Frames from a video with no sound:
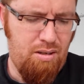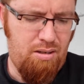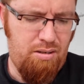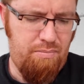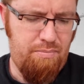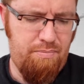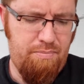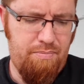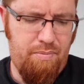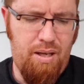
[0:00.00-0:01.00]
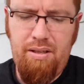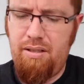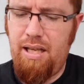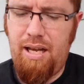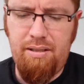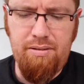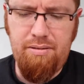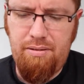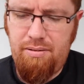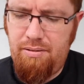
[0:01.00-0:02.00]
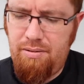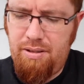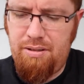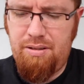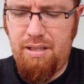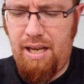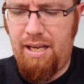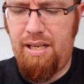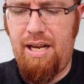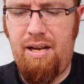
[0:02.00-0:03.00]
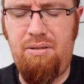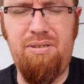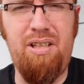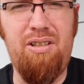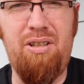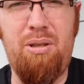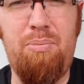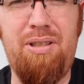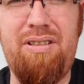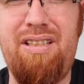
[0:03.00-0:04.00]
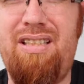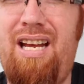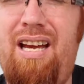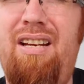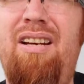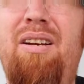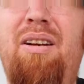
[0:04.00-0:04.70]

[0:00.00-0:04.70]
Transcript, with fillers: um, other than that, just hanging out. Gonna cook a brisket tonight